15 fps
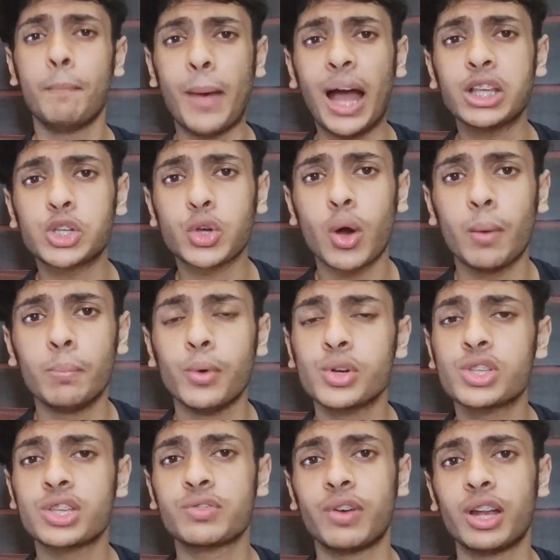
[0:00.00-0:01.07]
match
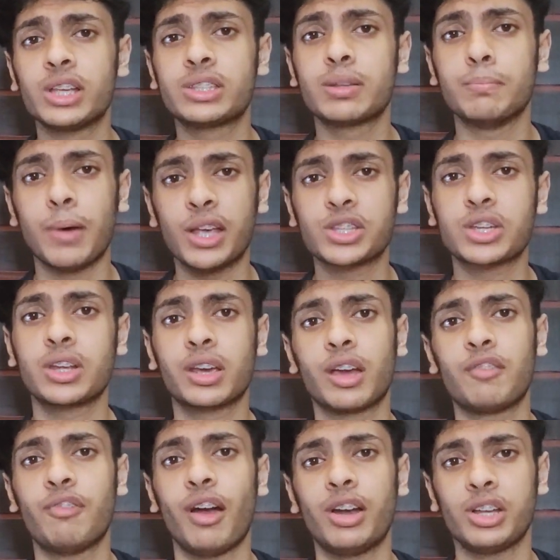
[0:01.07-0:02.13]
combos as well as the best
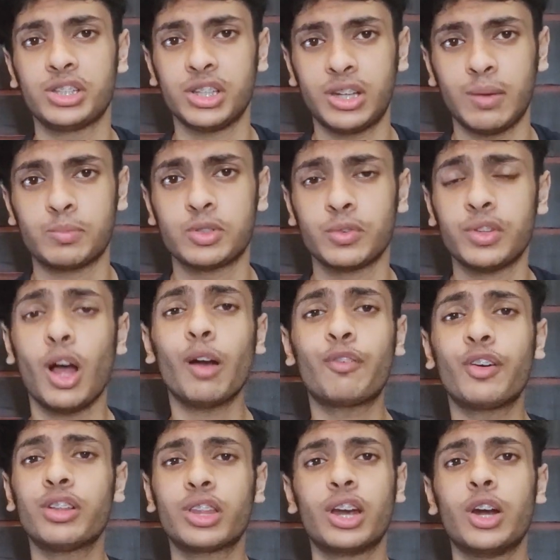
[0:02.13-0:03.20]
cricket fantasy tips. So without
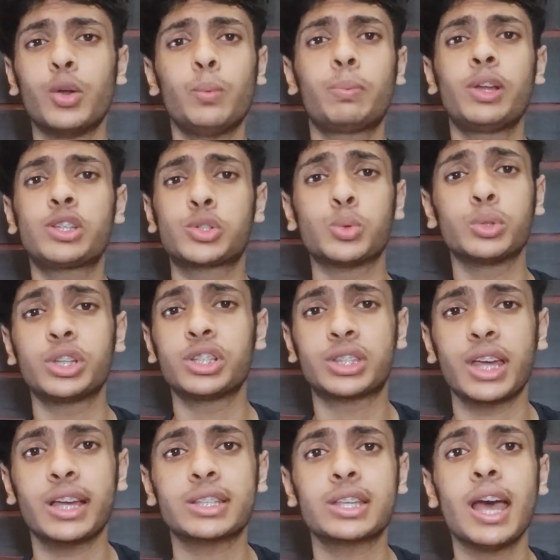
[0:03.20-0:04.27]
further ado, please do these
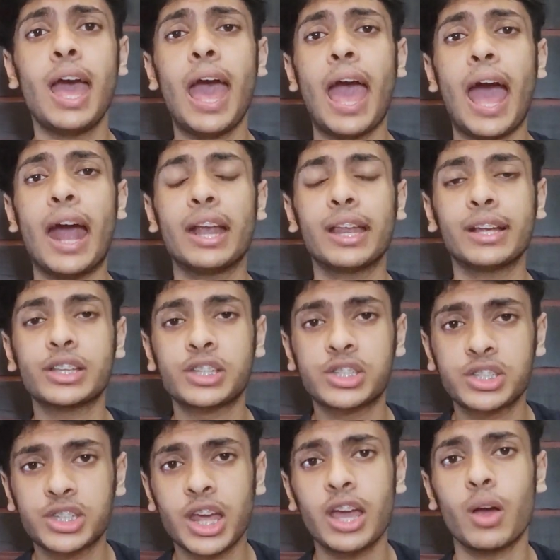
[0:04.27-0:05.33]
things and
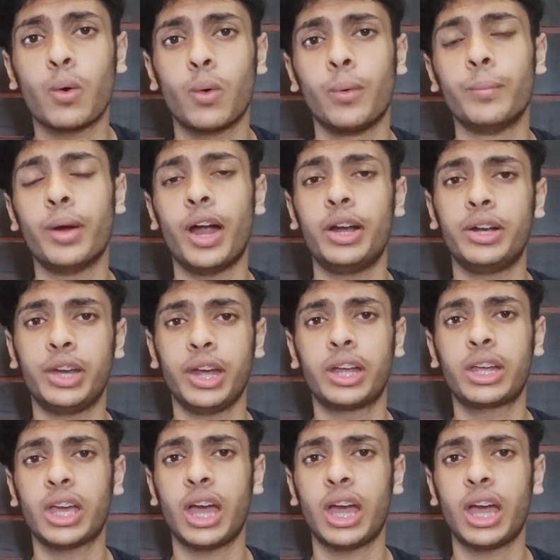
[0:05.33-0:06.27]
stay home and take